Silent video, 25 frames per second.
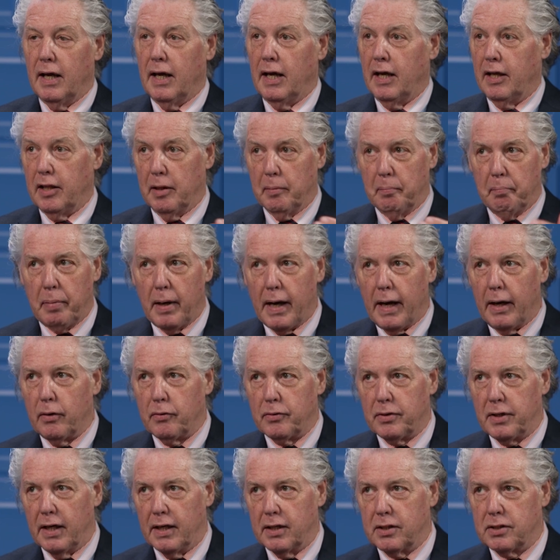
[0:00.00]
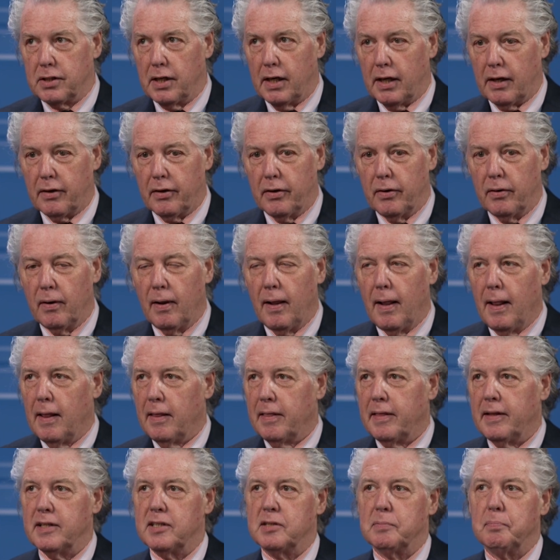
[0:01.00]
in the biotech sector
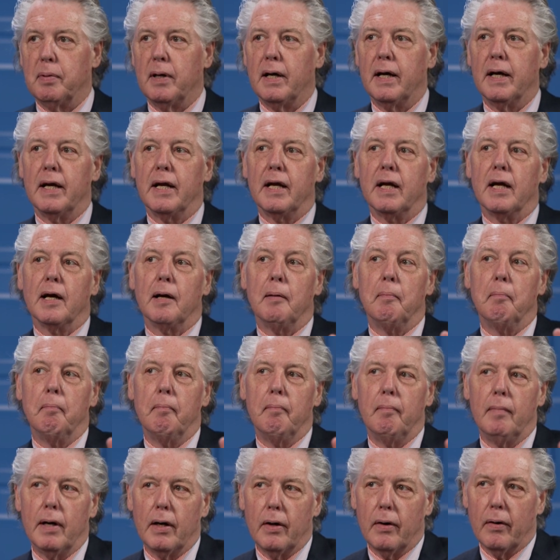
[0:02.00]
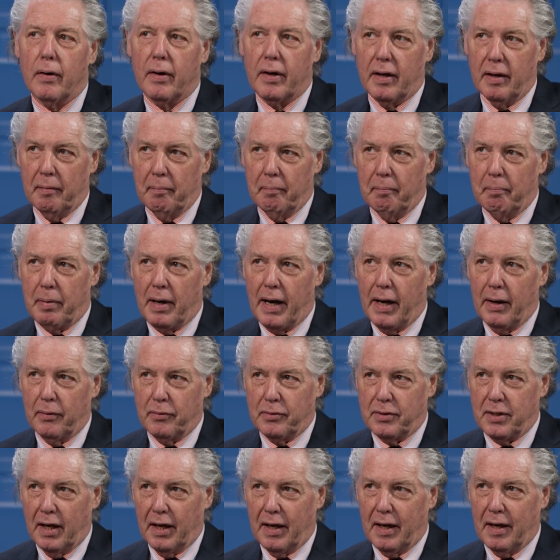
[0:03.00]
that's buying American
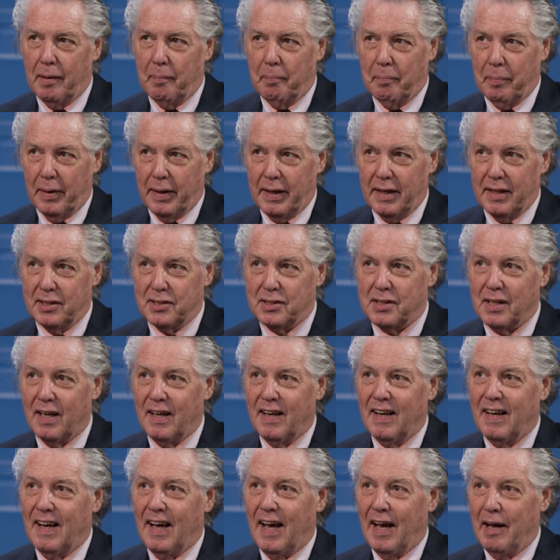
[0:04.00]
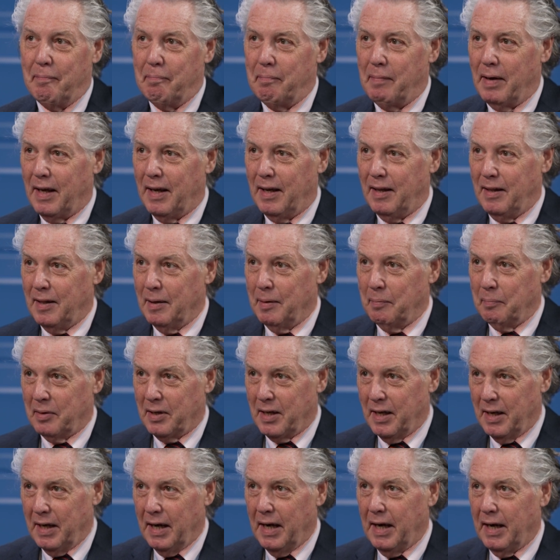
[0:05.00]
biotech companies and making them
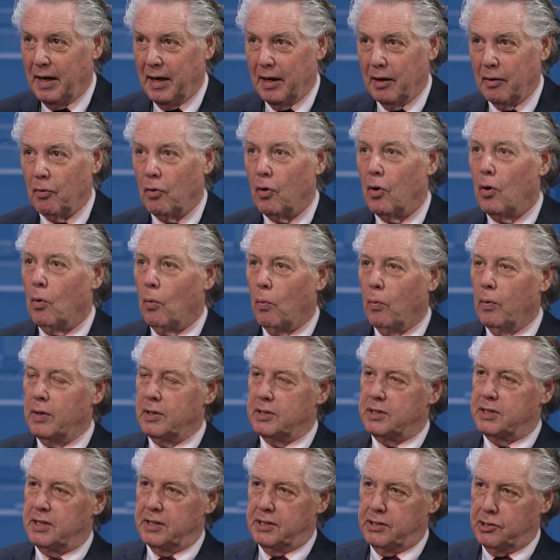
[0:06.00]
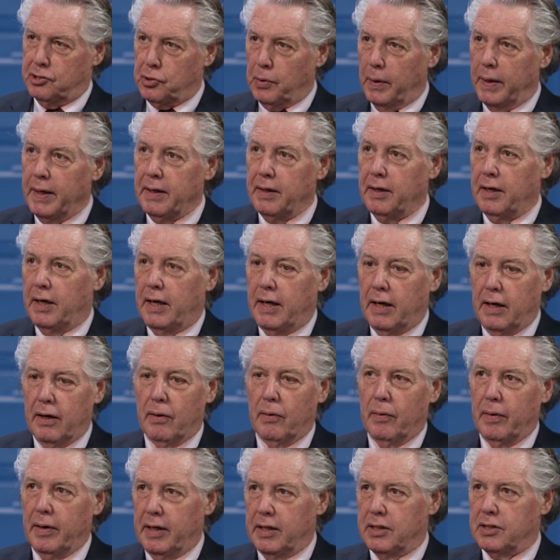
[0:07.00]
Canadian, whereas the trend
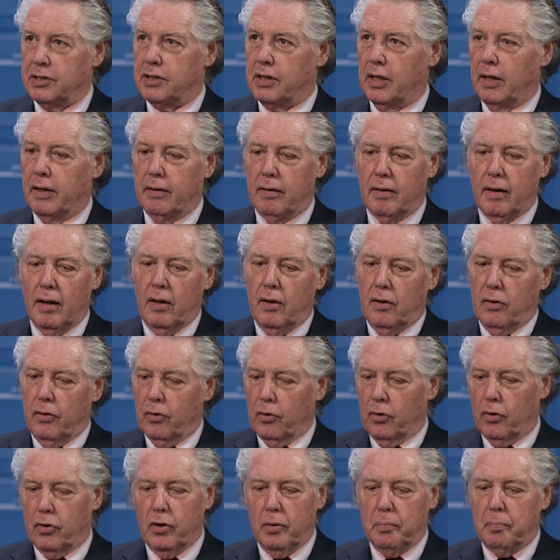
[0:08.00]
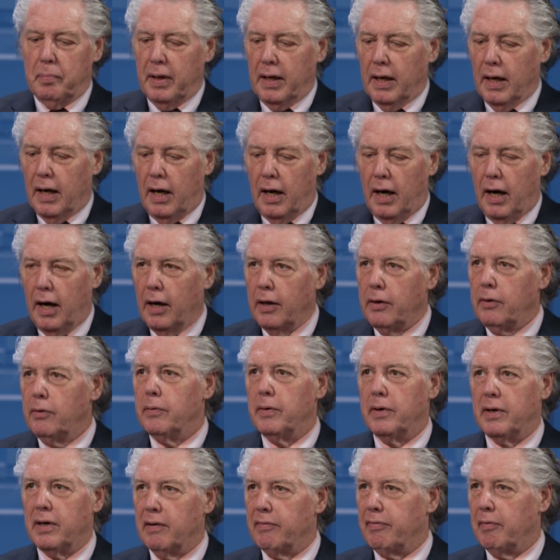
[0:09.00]
here is that there could be
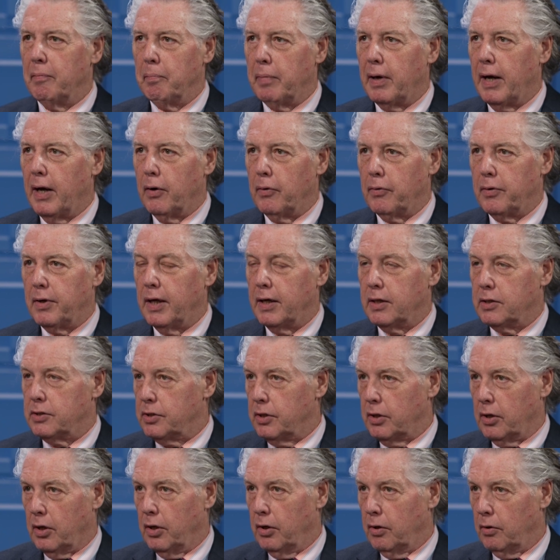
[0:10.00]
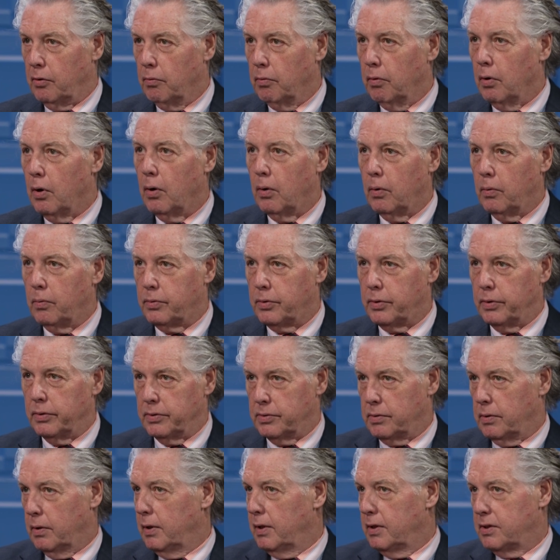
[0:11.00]
100 different biotechs that can grow to
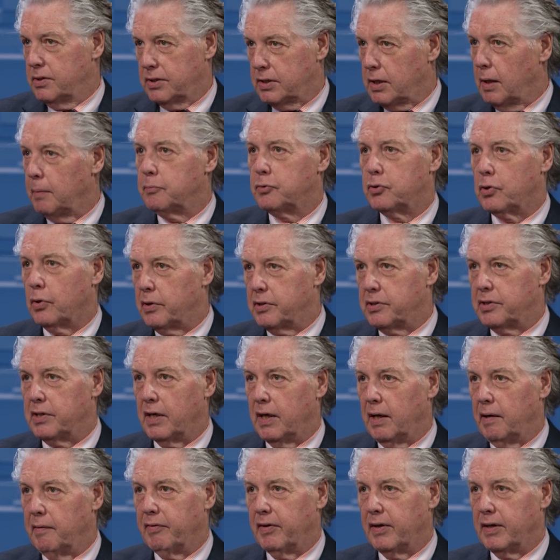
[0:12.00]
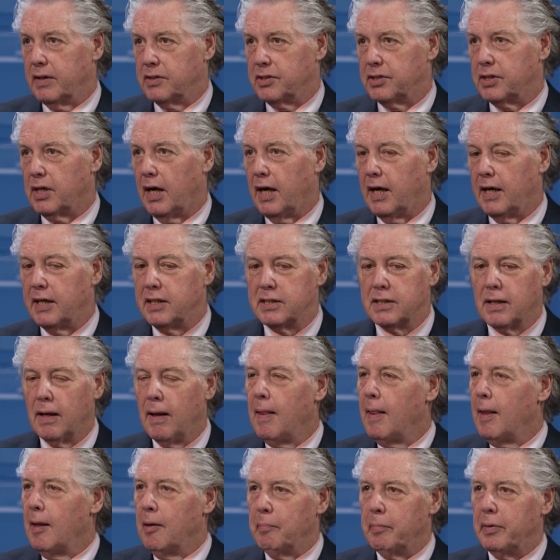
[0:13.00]
some sort of significant size,
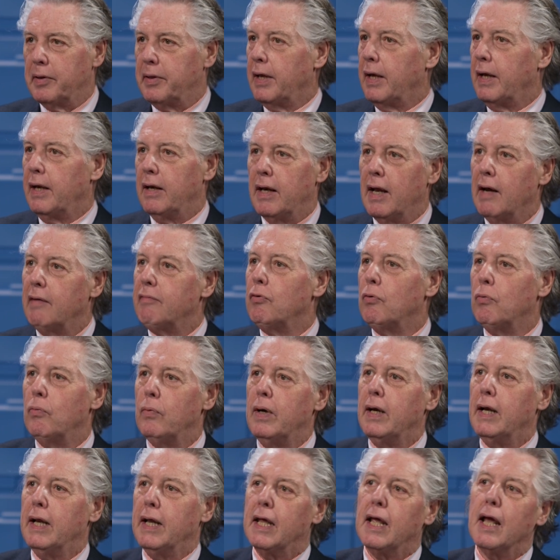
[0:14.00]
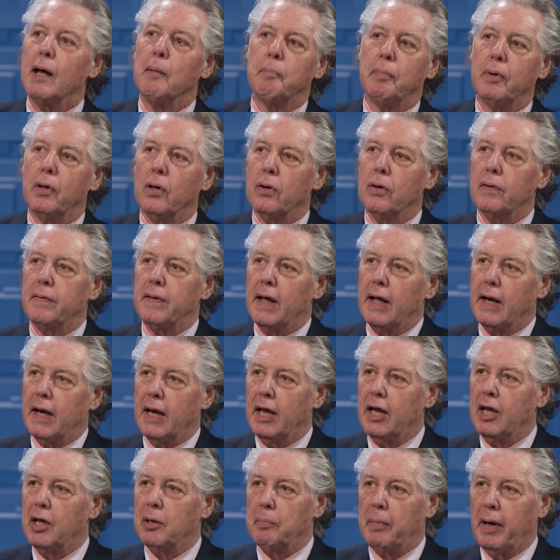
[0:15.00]
but they never really get beyond that
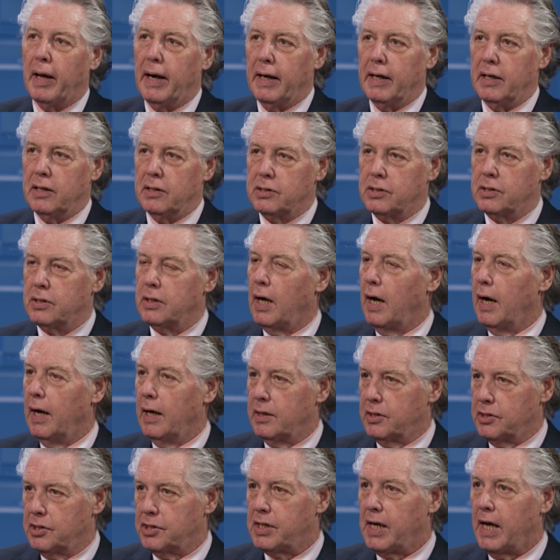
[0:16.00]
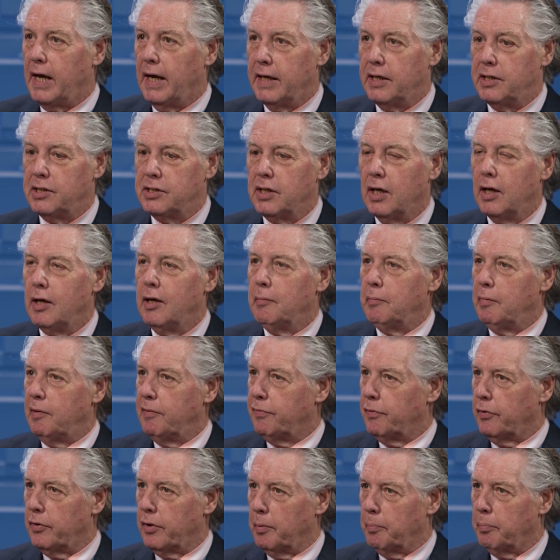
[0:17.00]
incubating stage
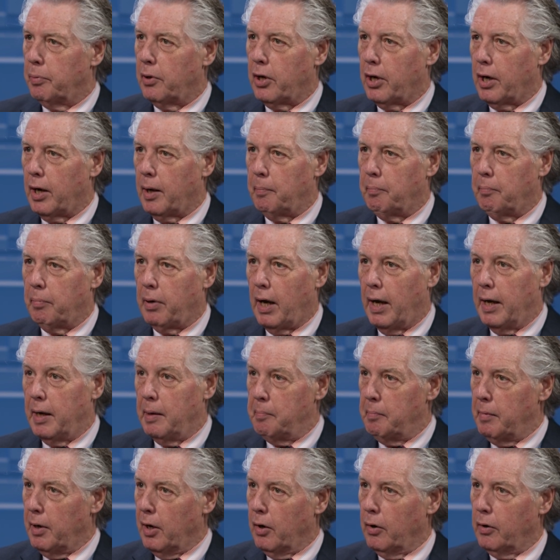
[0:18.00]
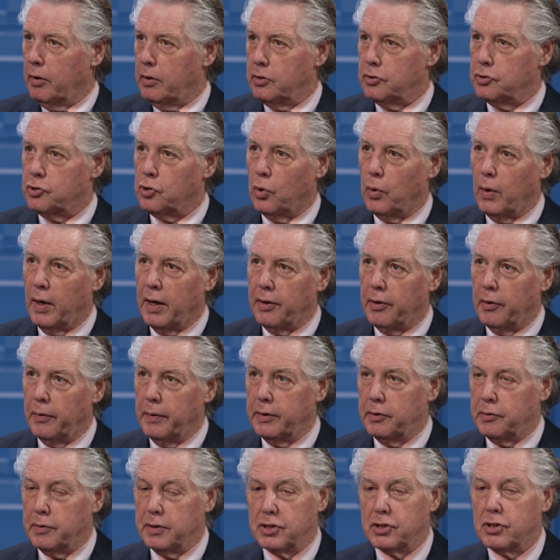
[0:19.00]
before they're bought up by Americans or other
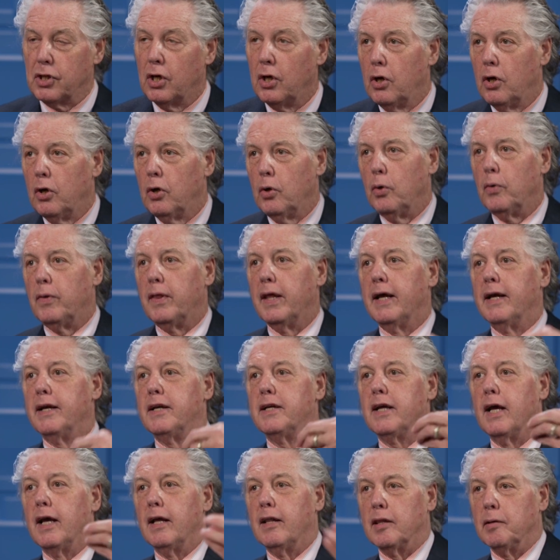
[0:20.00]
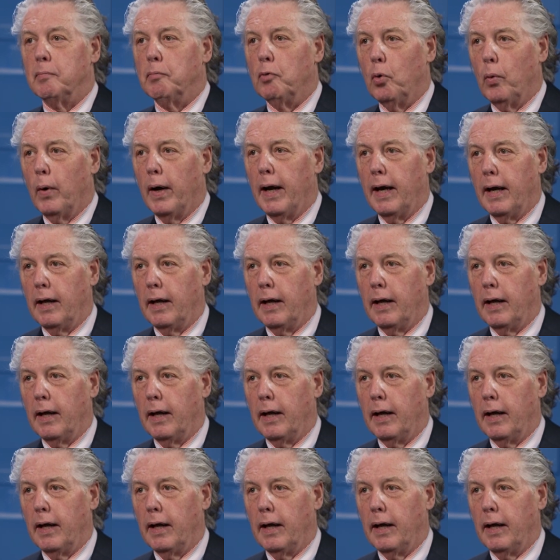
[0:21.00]
interests who then take them away.